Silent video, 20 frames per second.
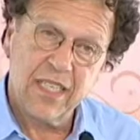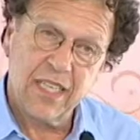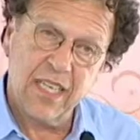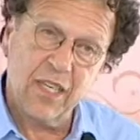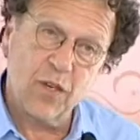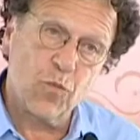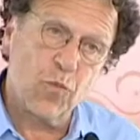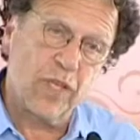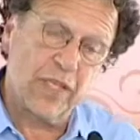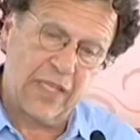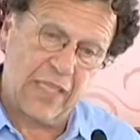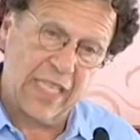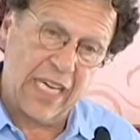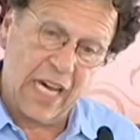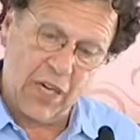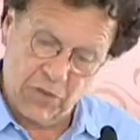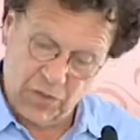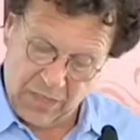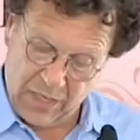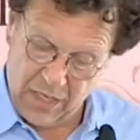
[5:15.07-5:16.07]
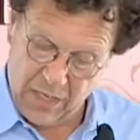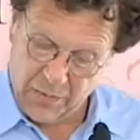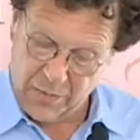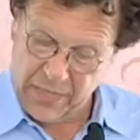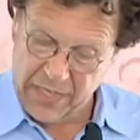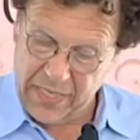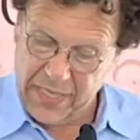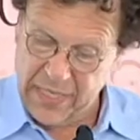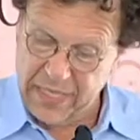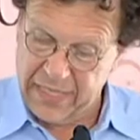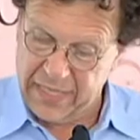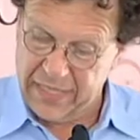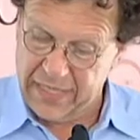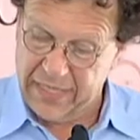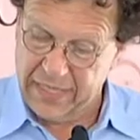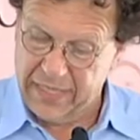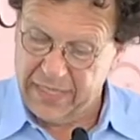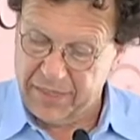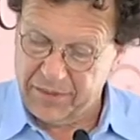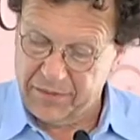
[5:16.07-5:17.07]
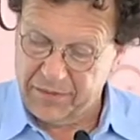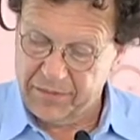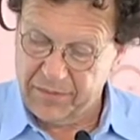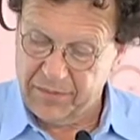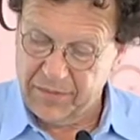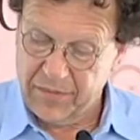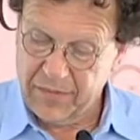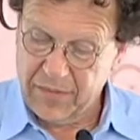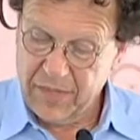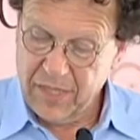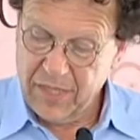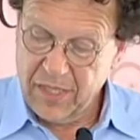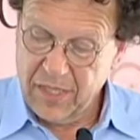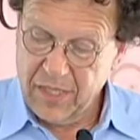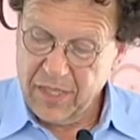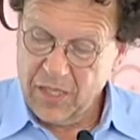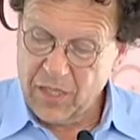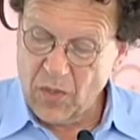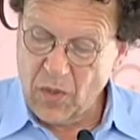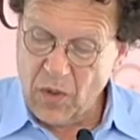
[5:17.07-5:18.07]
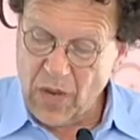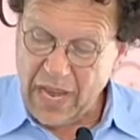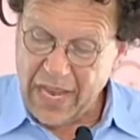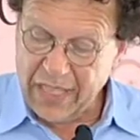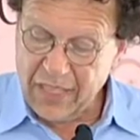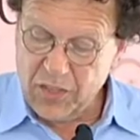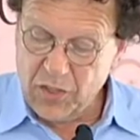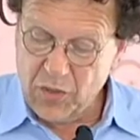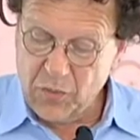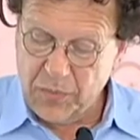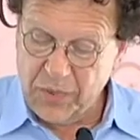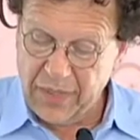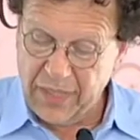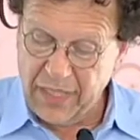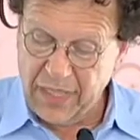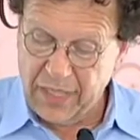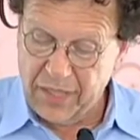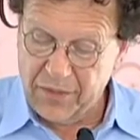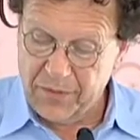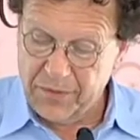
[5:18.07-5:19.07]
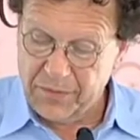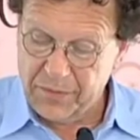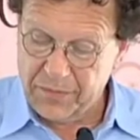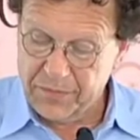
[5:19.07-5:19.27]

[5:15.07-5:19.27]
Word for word: in what the outcome is. So I do believe